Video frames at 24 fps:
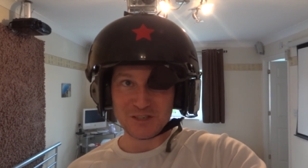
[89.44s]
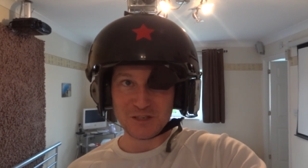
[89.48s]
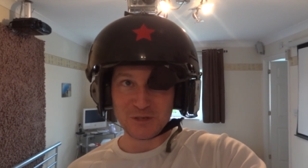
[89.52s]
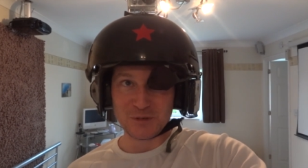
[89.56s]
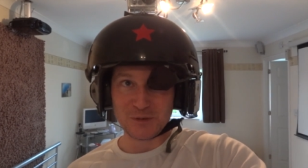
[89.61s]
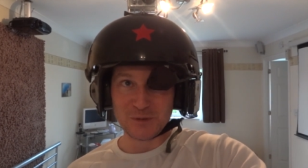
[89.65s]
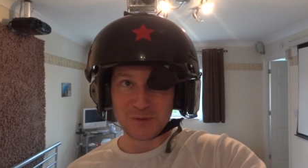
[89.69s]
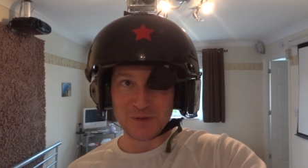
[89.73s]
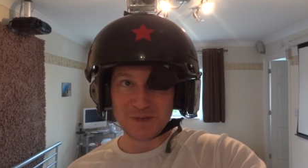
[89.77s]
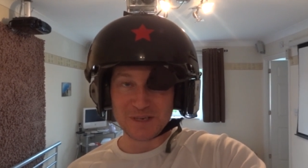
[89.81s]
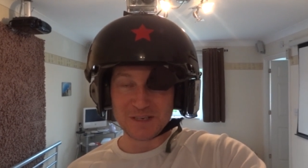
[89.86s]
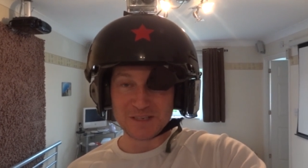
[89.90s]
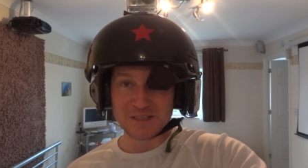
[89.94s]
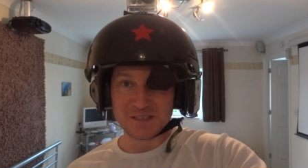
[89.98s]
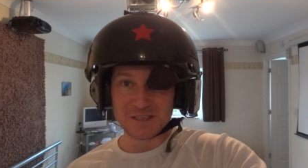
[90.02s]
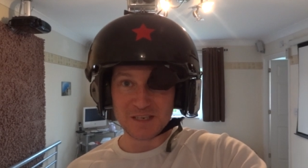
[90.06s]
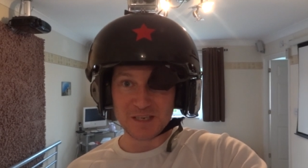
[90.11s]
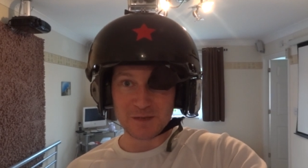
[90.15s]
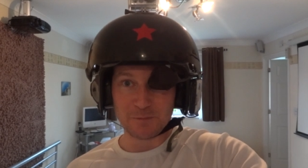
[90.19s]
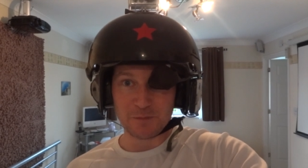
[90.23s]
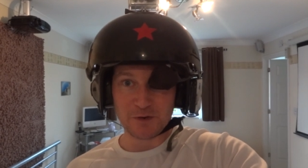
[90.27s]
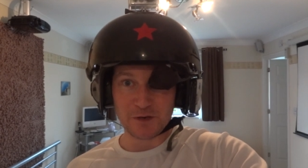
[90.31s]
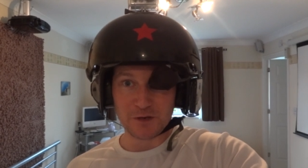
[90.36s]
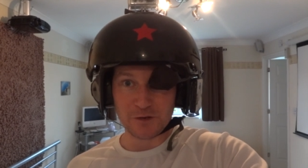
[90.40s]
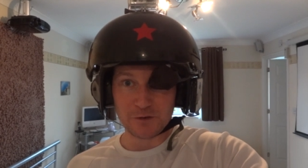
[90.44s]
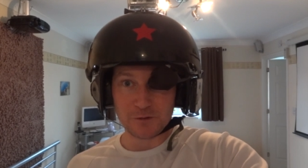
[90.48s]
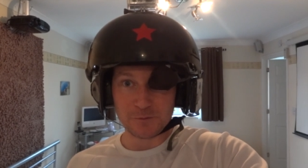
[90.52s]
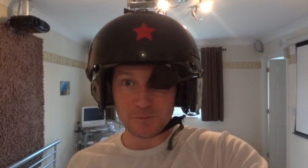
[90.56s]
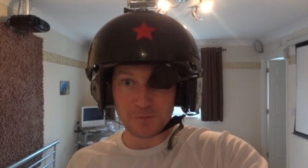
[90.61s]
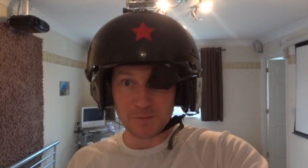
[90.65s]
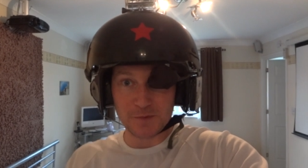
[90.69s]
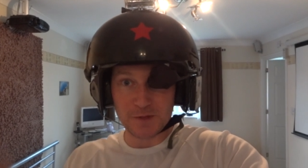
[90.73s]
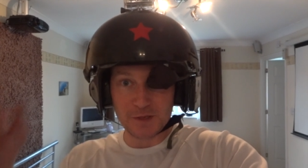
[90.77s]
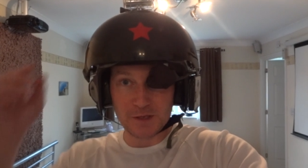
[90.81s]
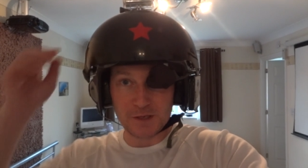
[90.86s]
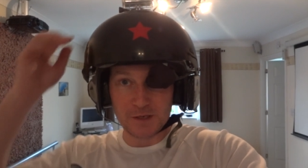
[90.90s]
so it's uh, pretty good.
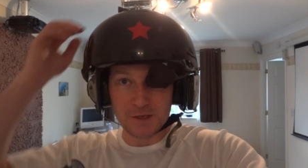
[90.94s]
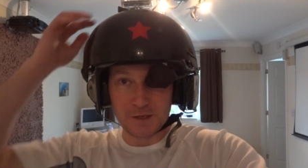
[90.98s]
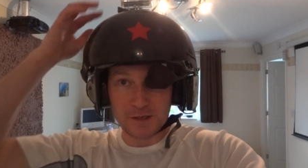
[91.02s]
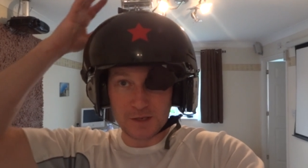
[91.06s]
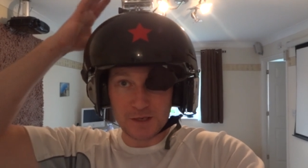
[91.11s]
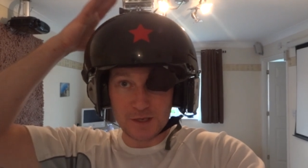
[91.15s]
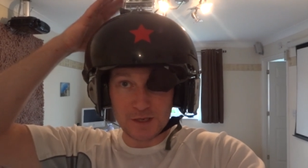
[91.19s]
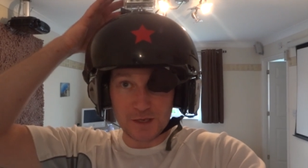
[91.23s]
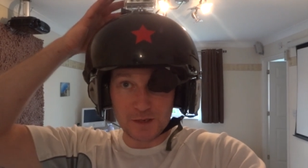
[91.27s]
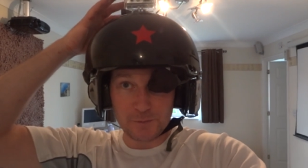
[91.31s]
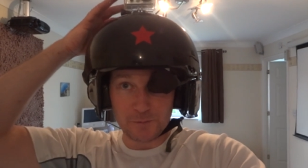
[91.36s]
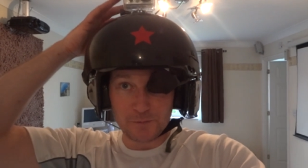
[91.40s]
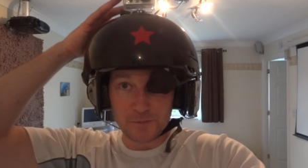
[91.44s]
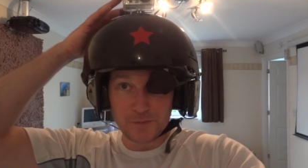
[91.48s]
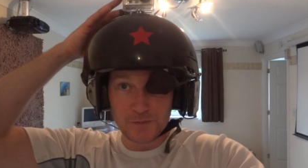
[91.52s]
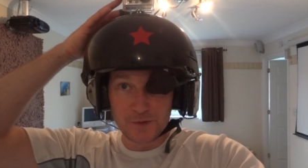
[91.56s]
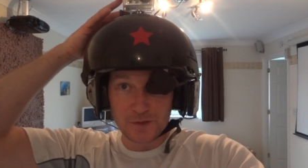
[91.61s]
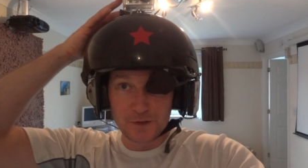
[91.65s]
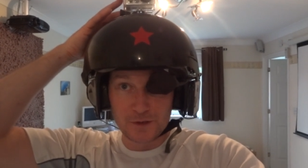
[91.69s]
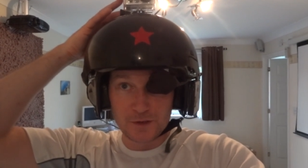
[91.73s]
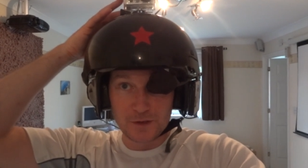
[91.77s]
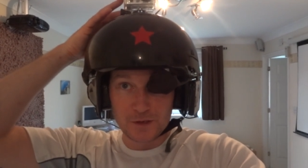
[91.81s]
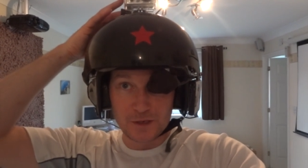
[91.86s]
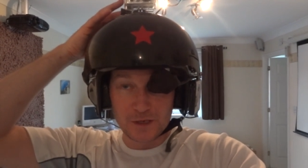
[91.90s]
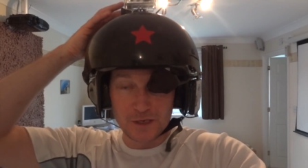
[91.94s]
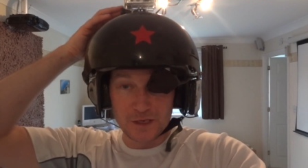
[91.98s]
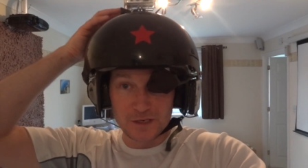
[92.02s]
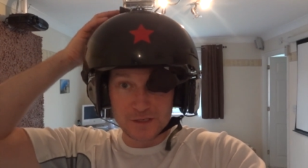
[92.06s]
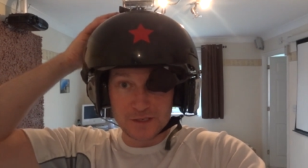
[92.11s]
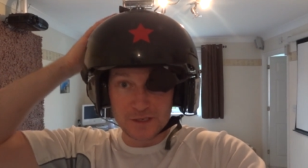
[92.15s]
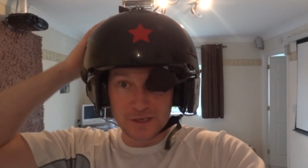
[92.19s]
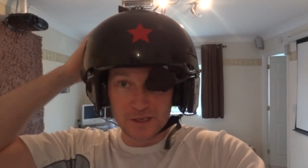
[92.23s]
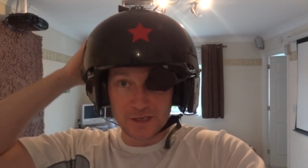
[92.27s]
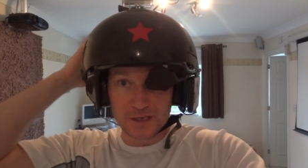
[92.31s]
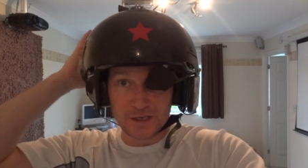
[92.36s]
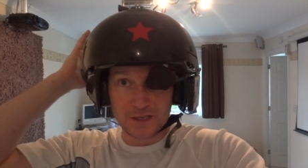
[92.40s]
Um,
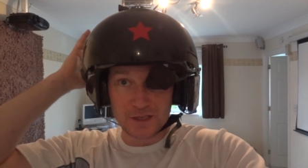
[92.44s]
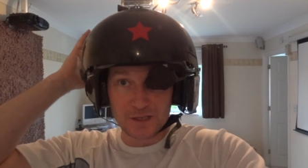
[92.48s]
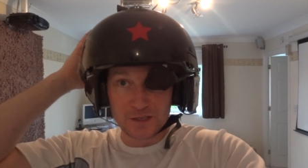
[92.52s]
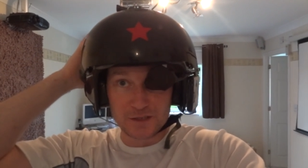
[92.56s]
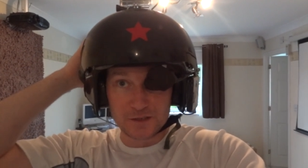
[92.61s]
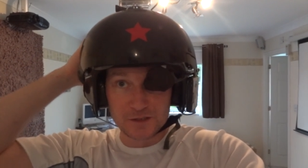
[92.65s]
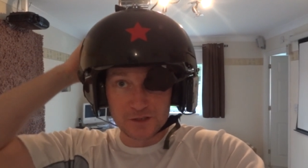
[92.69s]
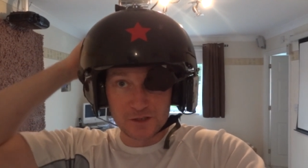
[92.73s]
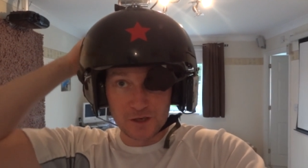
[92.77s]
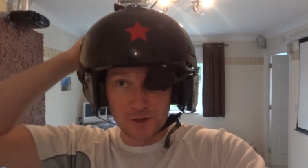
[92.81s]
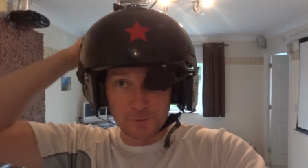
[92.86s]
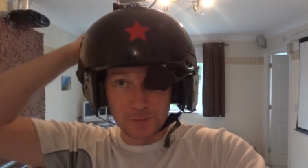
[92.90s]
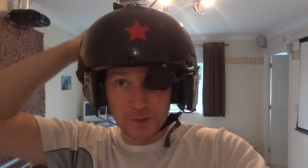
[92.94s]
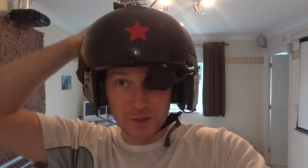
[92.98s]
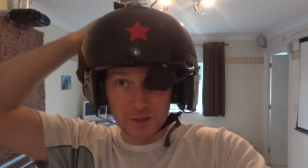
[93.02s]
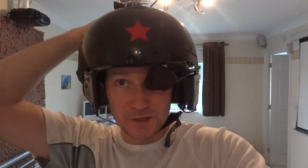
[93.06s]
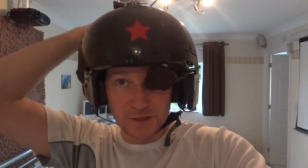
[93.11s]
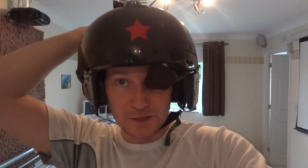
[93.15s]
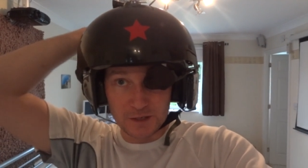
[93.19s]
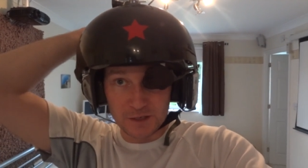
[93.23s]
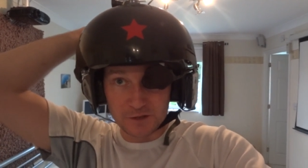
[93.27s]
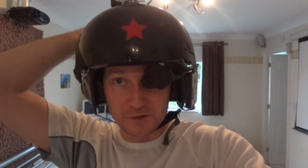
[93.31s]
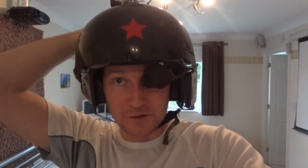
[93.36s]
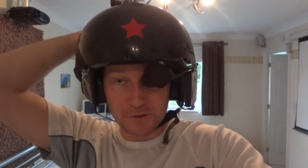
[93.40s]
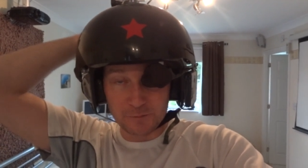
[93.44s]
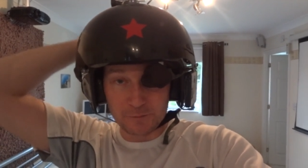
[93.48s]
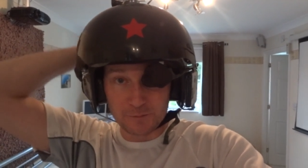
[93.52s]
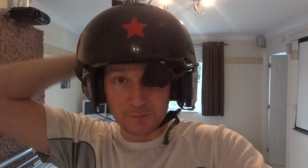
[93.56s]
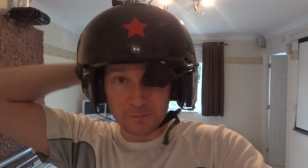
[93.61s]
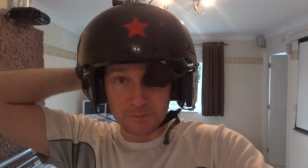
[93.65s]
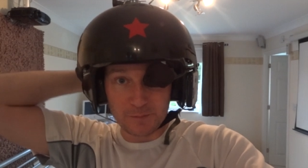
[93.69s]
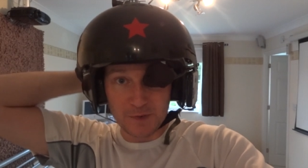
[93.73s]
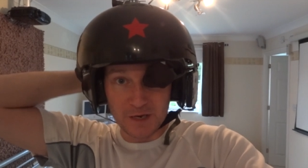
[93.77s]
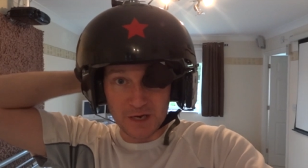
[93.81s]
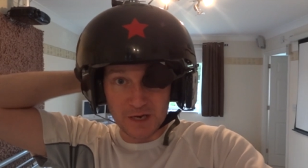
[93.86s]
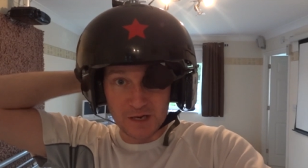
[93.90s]
it, uh, it's got a built-in
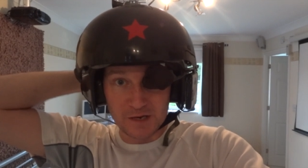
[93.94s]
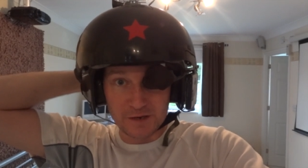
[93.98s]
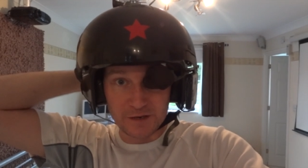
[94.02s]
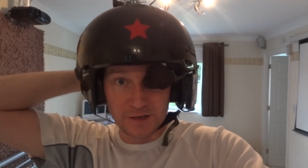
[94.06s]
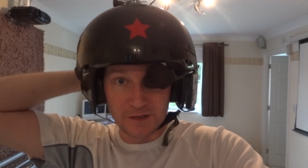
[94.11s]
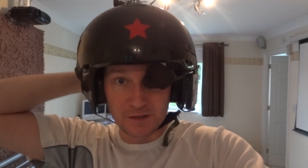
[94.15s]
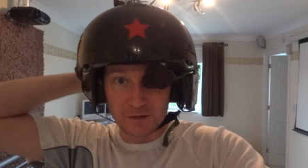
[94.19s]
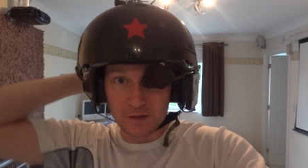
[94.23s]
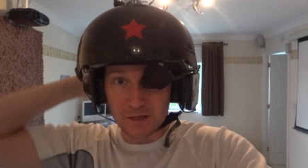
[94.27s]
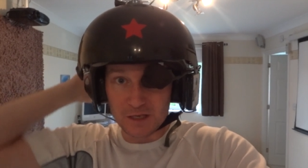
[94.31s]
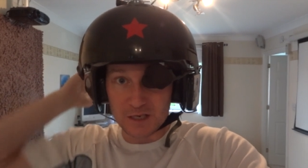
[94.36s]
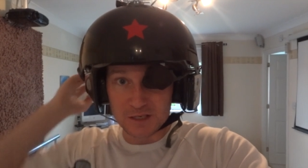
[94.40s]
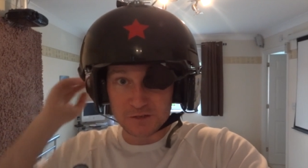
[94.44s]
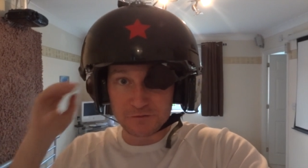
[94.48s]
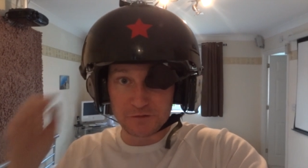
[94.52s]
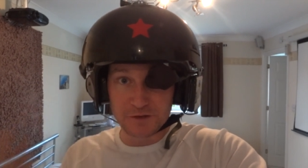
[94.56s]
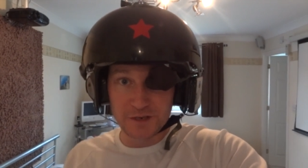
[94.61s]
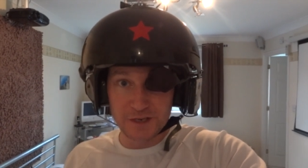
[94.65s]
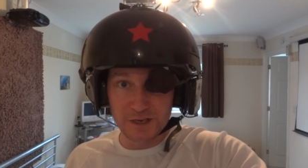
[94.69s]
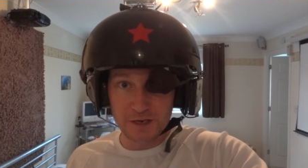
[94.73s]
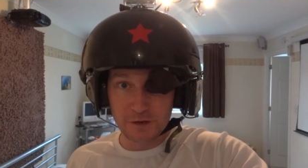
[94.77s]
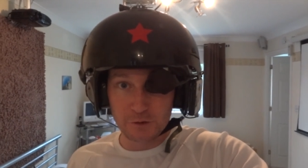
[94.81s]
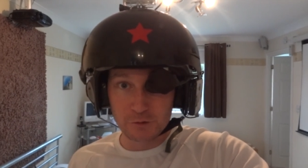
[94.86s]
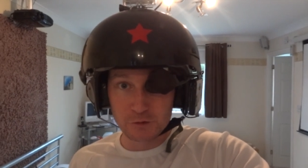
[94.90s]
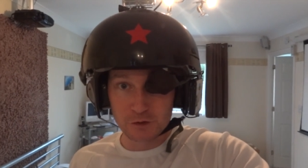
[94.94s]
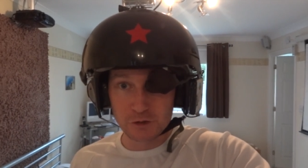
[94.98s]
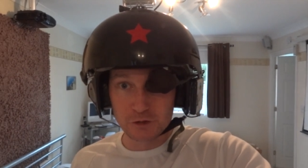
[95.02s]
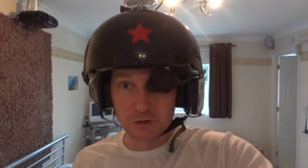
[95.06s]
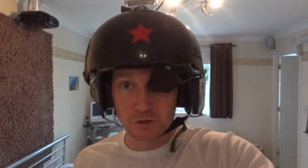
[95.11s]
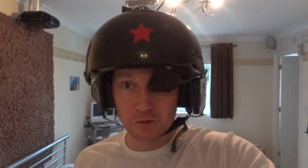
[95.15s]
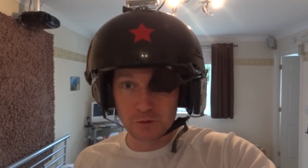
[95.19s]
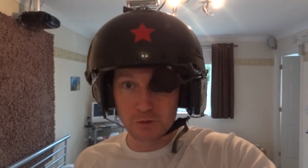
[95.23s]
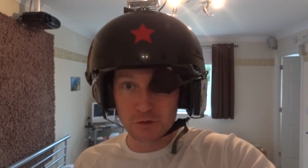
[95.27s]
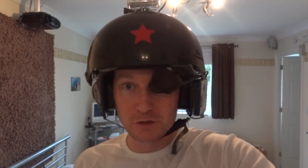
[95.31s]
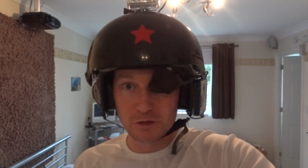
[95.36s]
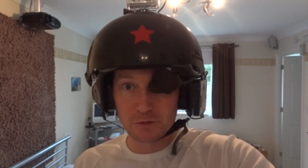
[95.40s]
lithium battery, it'll last for 8 hours or
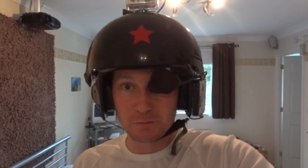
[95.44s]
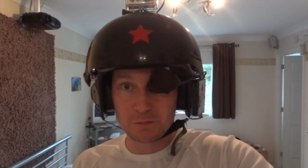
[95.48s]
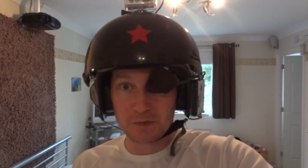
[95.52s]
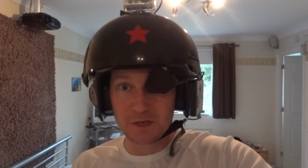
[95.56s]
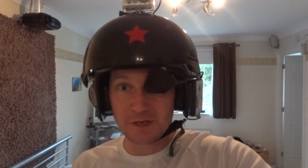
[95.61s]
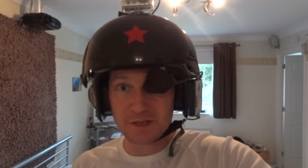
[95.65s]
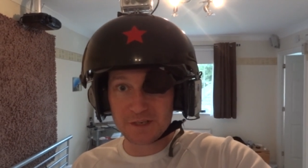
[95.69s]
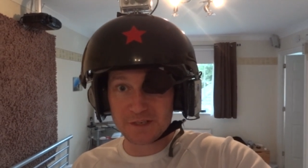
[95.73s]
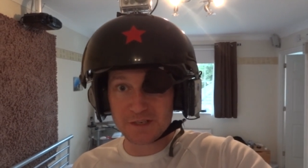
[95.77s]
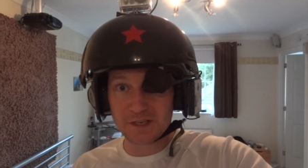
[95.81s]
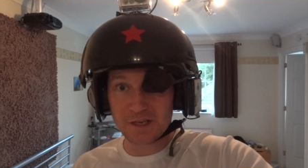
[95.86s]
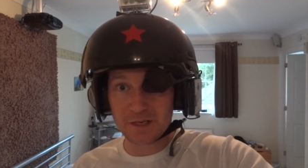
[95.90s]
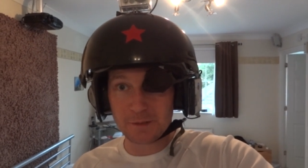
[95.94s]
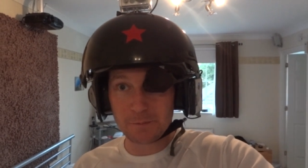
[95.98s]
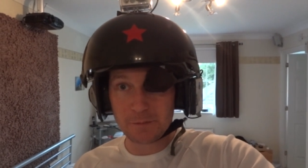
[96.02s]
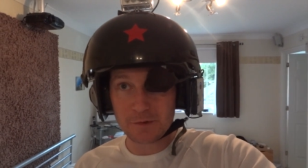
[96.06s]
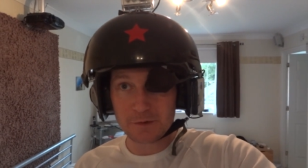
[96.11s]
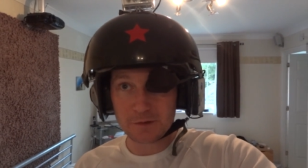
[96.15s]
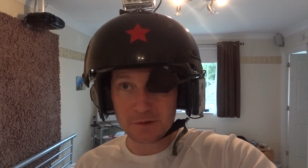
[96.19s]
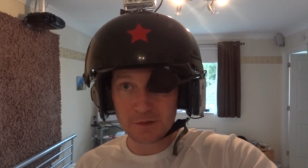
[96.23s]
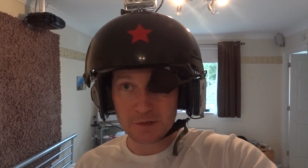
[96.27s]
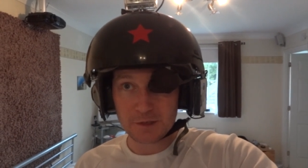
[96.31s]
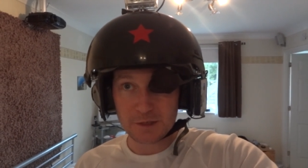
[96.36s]
so, so plenty of time.